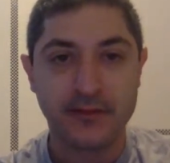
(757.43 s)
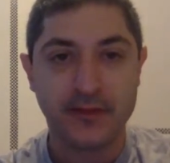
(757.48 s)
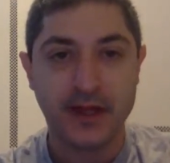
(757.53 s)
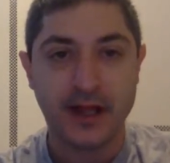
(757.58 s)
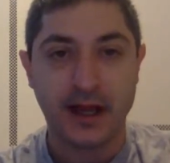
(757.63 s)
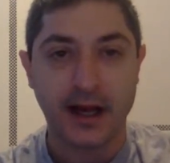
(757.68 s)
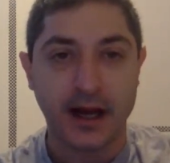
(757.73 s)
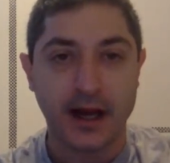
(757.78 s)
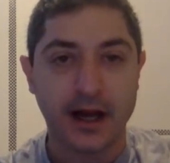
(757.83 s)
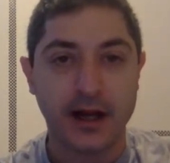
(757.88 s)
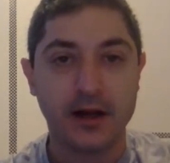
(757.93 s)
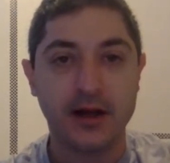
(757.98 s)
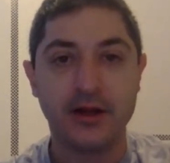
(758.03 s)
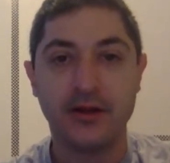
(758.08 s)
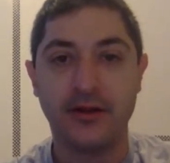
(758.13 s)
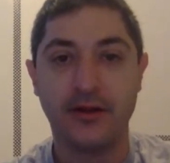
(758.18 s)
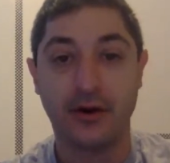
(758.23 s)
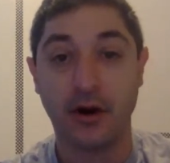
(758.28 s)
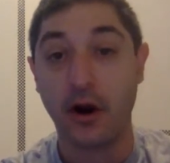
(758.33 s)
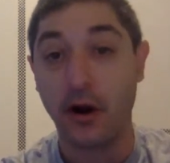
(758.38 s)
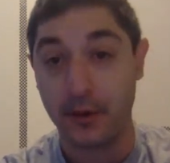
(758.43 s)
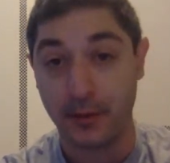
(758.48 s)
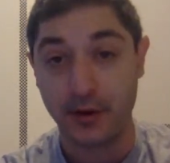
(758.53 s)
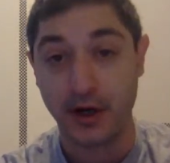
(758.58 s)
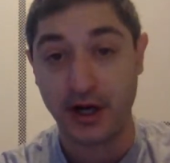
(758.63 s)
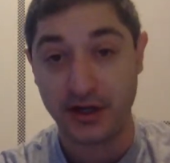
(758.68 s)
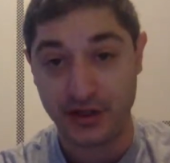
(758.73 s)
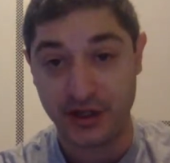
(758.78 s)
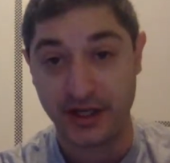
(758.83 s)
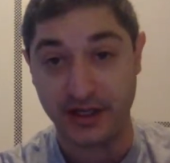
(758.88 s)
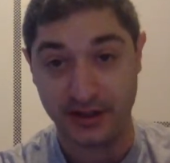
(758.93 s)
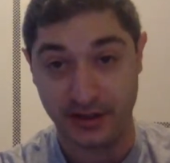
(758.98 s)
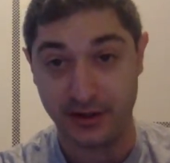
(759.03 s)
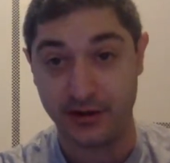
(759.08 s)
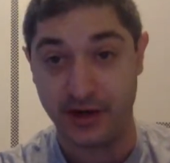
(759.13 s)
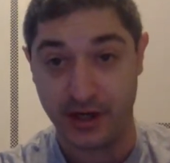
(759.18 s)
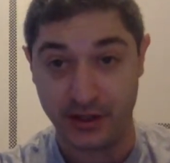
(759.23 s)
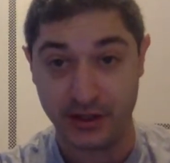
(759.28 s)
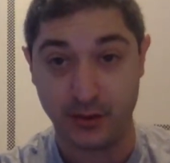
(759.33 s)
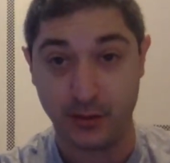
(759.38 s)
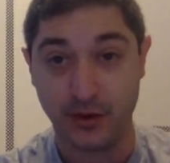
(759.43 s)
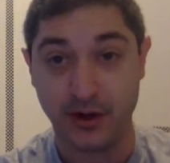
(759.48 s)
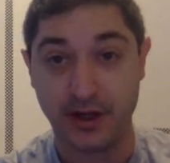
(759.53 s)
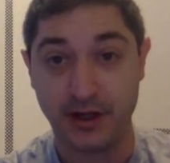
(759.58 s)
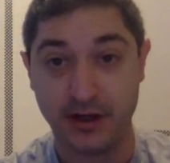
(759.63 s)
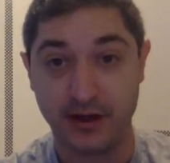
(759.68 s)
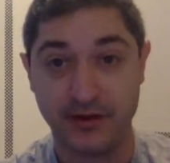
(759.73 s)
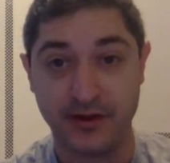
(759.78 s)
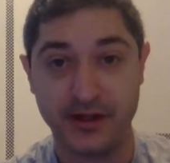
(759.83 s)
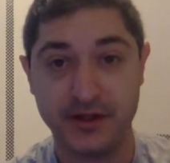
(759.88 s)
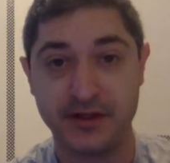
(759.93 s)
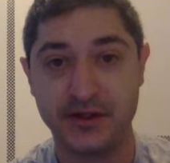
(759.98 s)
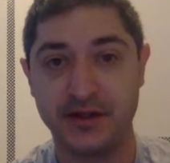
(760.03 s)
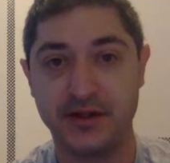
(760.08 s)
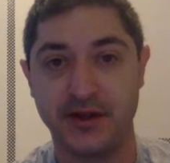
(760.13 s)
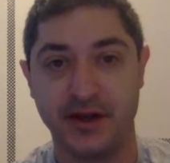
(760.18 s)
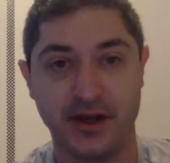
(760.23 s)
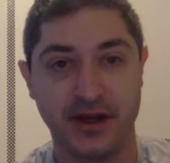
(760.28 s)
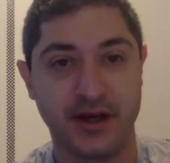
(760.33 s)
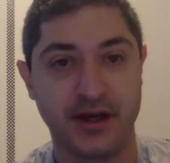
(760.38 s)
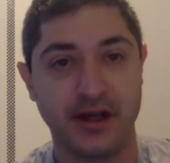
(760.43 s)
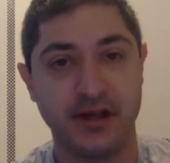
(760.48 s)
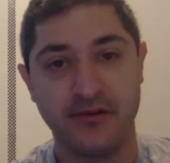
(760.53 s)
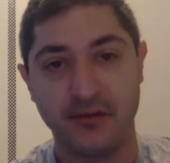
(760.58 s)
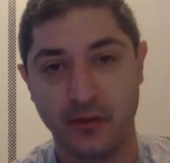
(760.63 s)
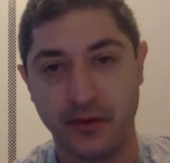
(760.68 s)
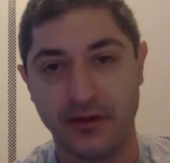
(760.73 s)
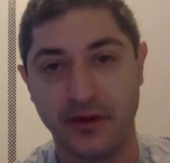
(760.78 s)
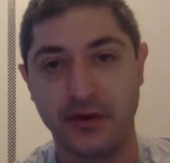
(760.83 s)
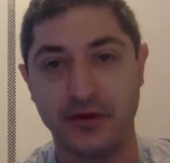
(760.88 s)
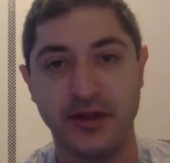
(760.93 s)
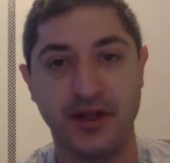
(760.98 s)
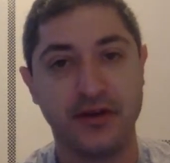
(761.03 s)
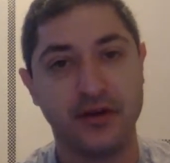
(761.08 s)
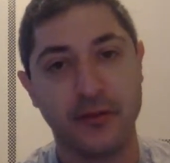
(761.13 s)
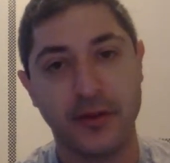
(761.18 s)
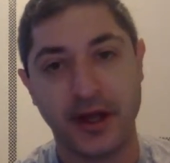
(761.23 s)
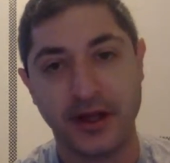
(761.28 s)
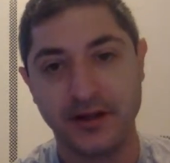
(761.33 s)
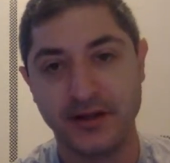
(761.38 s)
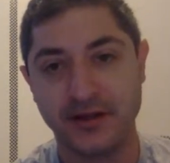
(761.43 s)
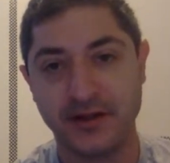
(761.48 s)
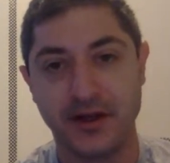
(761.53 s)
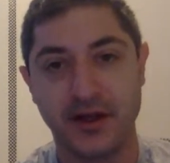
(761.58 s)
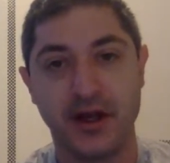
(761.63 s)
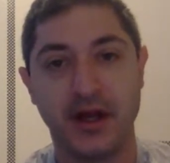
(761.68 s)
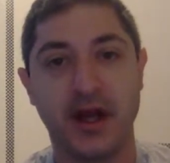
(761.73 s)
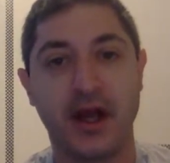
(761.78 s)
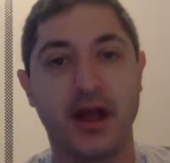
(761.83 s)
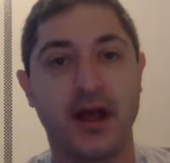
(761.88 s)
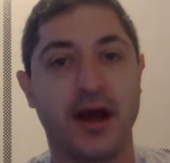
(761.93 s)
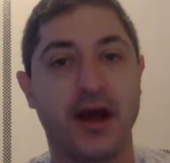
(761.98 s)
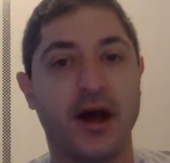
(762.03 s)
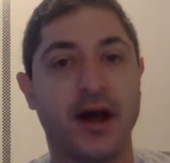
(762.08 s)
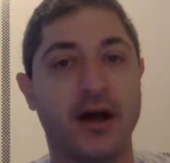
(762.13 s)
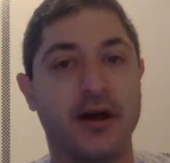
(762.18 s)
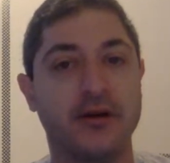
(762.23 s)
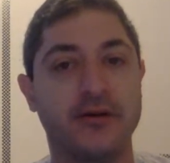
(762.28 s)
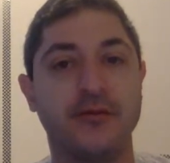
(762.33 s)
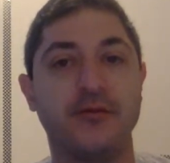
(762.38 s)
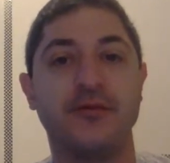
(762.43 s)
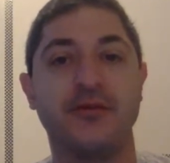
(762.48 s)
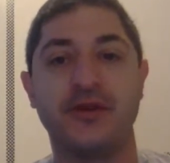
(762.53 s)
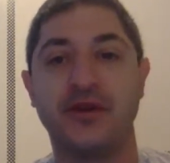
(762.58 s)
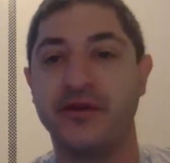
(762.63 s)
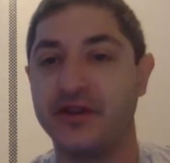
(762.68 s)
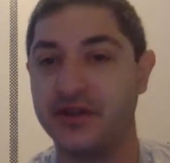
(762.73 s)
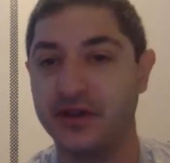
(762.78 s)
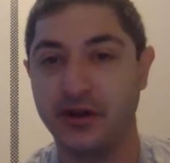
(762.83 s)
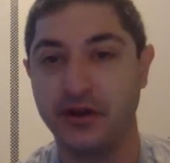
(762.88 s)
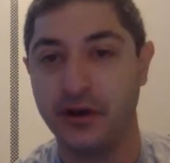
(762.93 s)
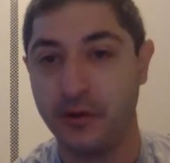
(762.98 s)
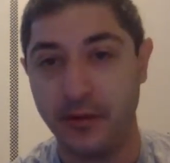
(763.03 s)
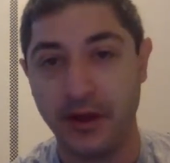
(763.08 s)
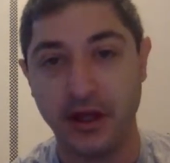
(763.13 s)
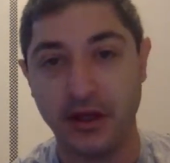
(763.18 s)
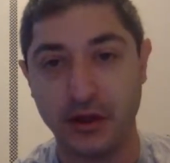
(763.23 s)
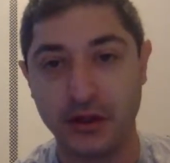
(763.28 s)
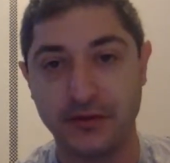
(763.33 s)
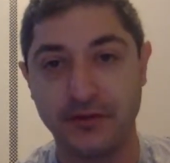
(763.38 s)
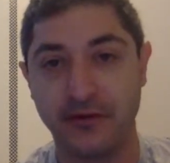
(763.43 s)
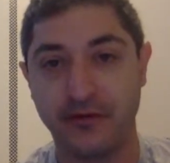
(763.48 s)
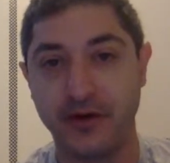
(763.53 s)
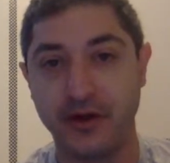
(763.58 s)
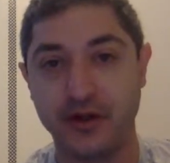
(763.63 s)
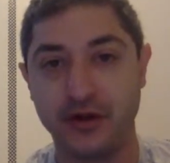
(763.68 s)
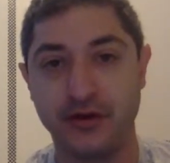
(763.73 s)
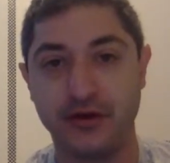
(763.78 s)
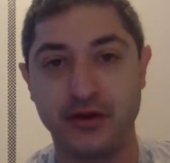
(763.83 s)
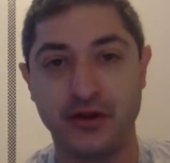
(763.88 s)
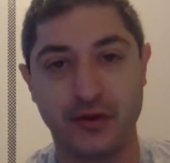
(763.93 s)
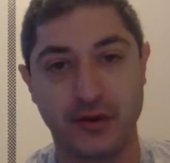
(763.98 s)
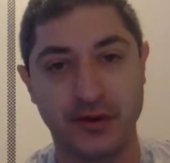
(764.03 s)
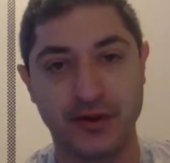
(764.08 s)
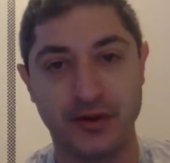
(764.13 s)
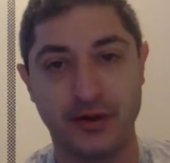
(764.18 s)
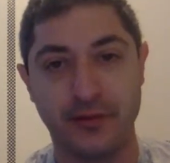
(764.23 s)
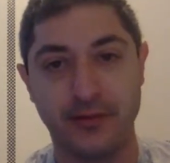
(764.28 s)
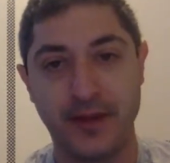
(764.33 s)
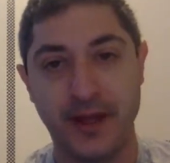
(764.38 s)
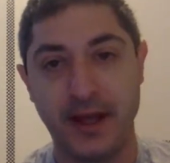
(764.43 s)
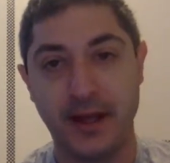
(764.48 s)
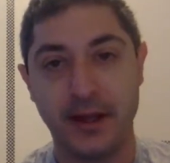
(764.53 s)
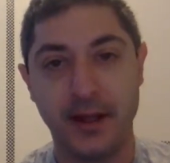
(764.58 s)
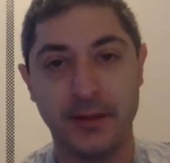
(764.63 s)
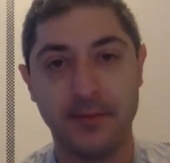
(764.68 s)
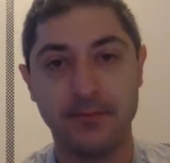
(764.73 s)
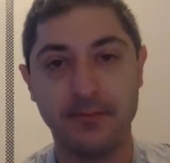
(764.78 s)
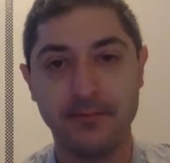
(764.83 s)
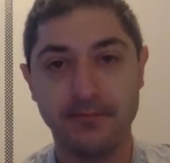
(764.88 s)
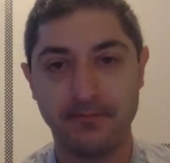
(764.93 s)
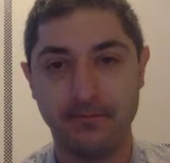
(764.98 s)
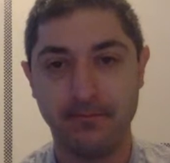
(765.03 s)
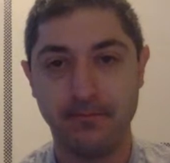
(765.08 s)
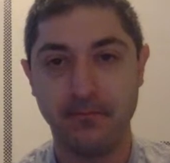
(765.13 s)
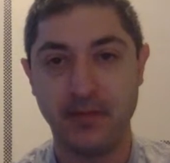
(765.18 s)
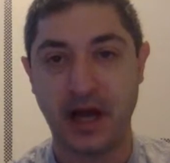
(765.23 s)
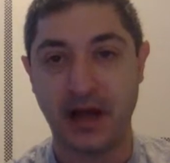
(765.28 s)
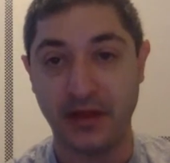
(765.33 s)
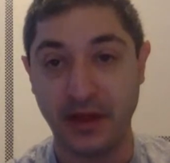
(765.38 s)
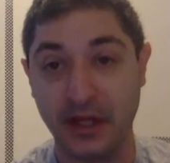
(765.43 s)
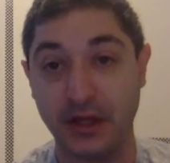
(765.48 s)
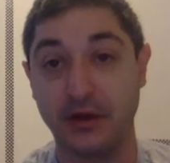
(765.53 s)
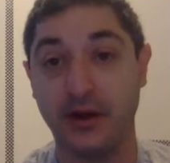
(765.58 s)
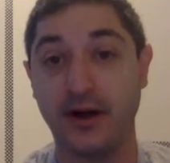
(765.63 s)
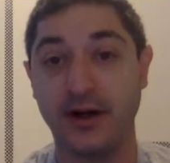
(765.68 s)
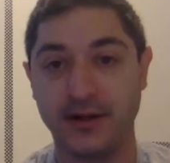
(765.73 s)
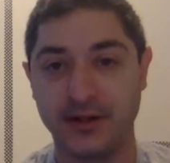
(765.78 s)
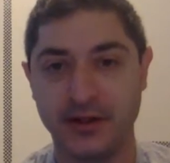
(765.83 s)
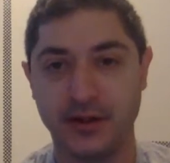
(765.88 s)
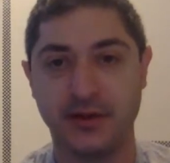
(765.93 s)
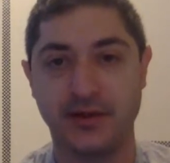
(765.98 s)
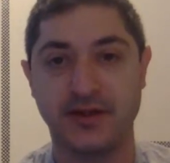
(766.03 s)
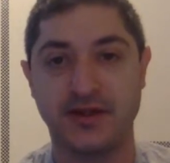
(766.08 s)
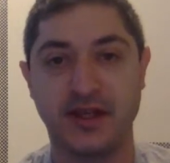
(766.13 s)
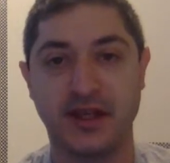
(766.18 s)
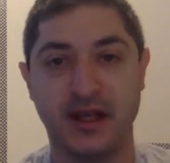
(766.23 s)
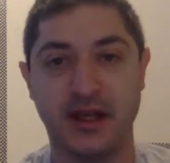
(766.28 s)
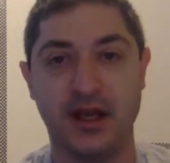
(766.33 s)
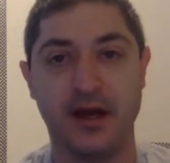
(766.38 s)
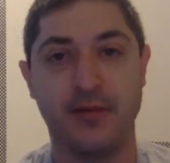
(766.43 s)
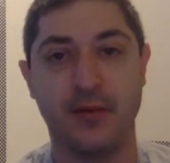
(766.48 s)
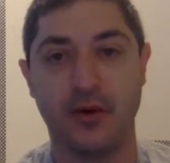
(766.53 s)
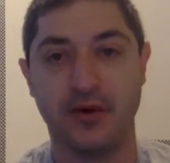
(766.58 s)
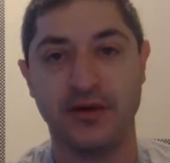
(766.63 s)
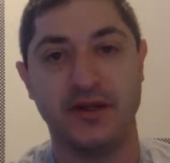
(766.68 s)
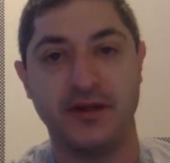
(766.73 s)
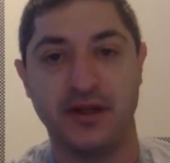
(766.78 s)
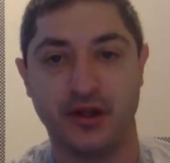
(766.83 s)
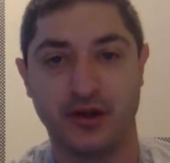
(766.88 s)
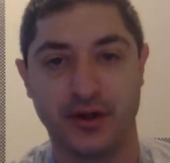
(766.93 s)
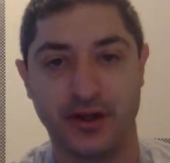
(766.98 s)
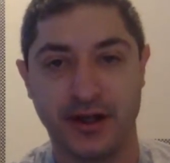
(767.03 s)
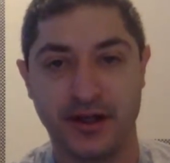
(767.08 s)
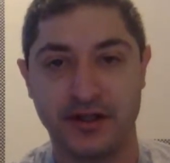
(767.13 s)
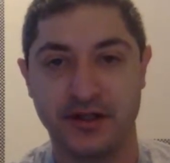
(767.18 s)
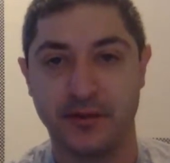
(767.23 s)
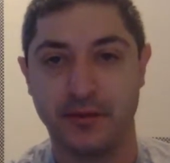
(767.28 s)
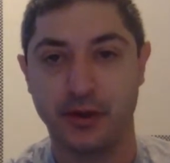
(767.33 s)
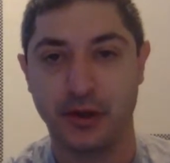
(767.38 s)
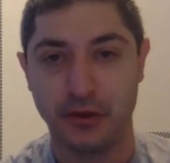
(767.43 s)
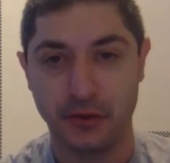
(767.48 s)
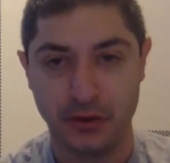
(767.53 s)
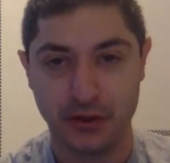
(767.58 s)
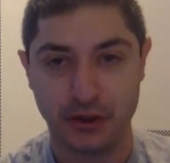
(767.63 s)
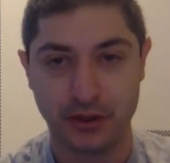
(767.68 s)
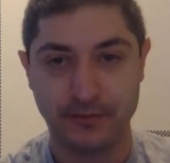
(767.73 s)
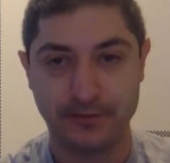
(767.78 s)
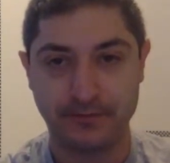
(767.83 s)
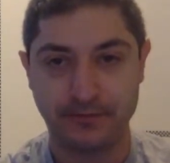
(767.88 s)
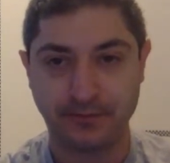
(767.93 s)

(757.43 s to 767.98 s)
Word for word: Uh, there are projects that are actually working on this, uh, even with UD domains. Um, so this could be a useful feature in the short term. I think you'll also see a more decentralized approach